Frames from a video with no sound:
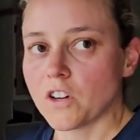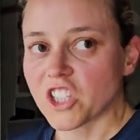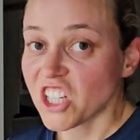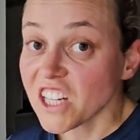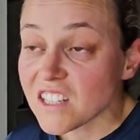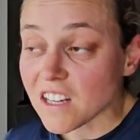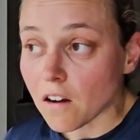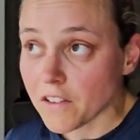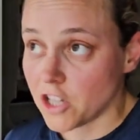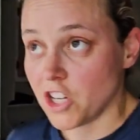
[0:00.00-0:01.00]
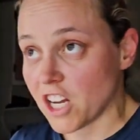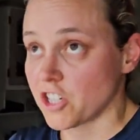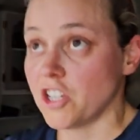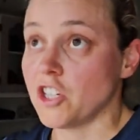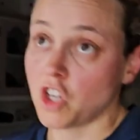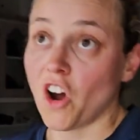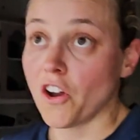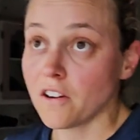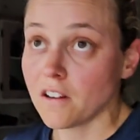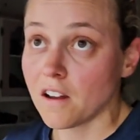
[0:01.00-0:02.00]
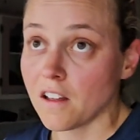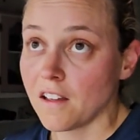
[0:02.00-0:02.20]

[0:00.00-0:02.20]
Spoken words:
to shit yourself and you actually don't.